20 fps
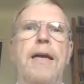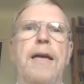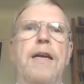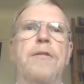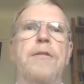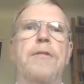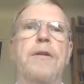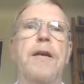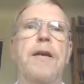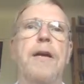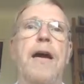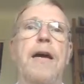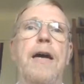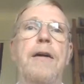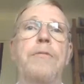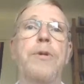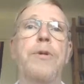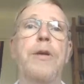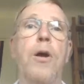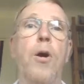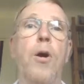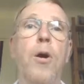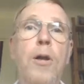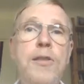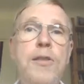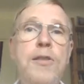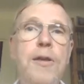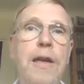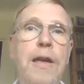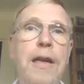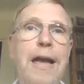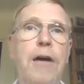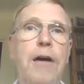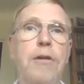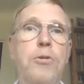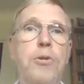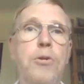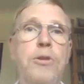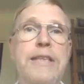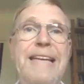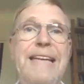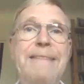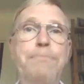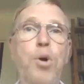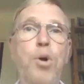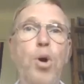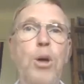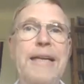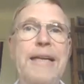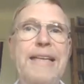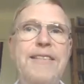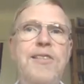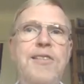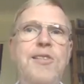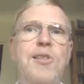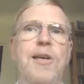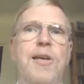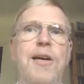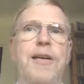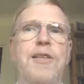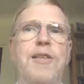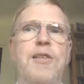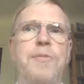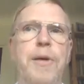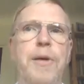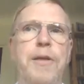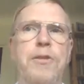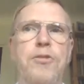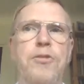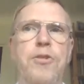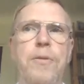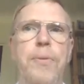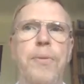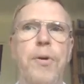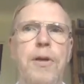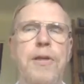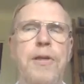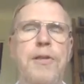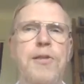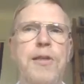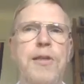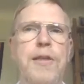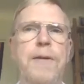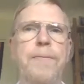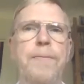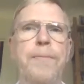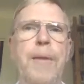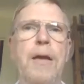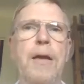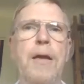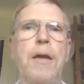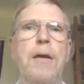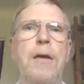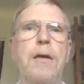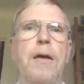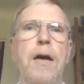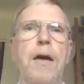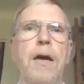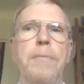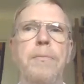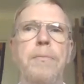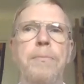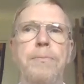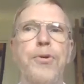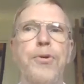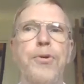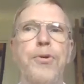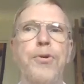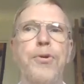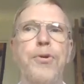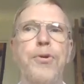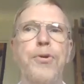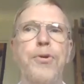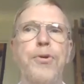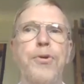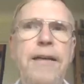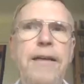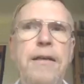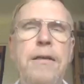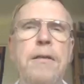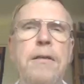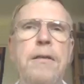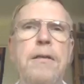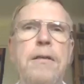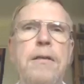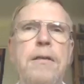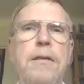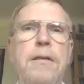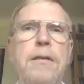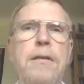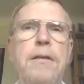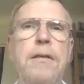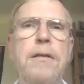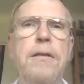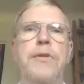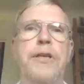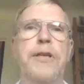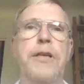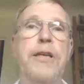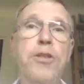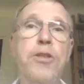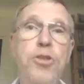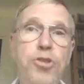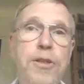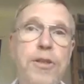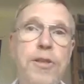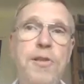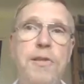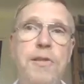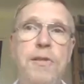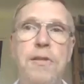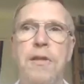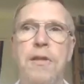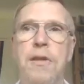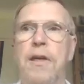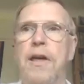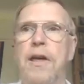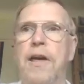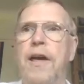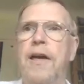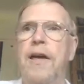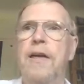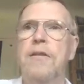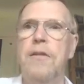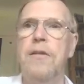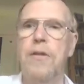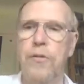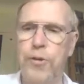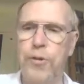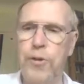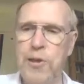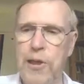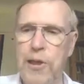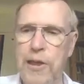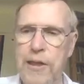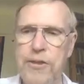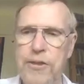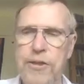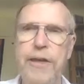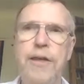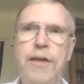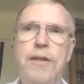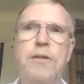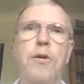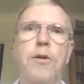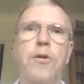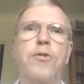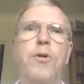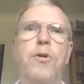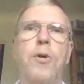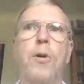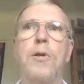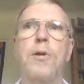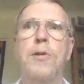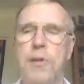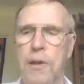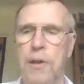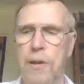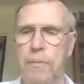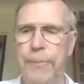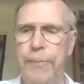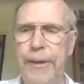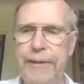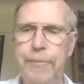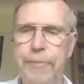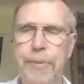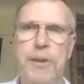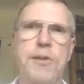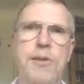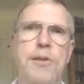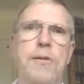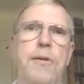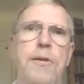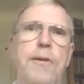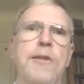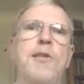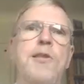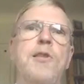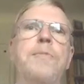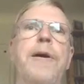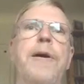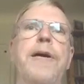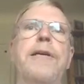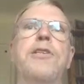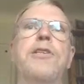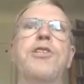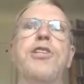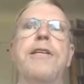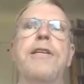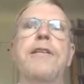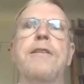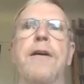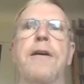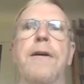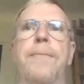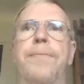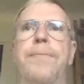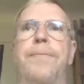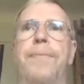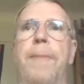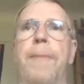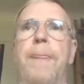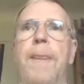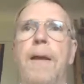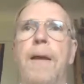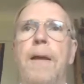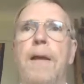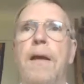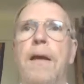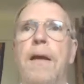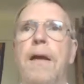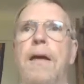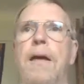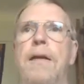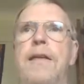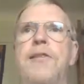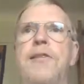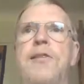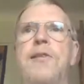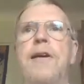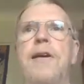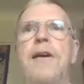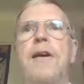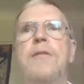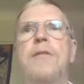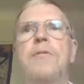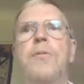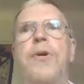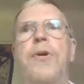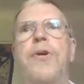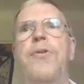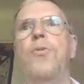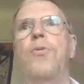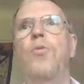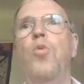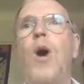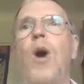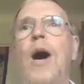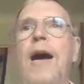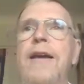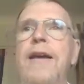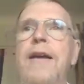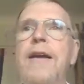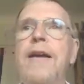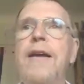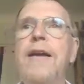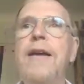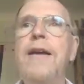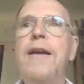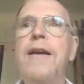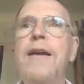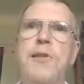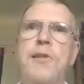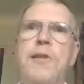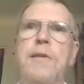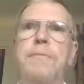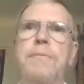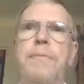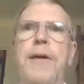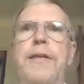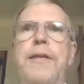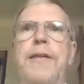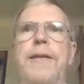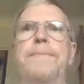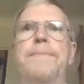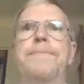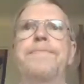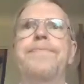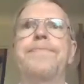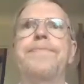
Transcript: It will also allow to depoliticize monetary policy, bring back the interest, and facilitate, of course, payments. So this is my agenda. Let's start with why 100% money.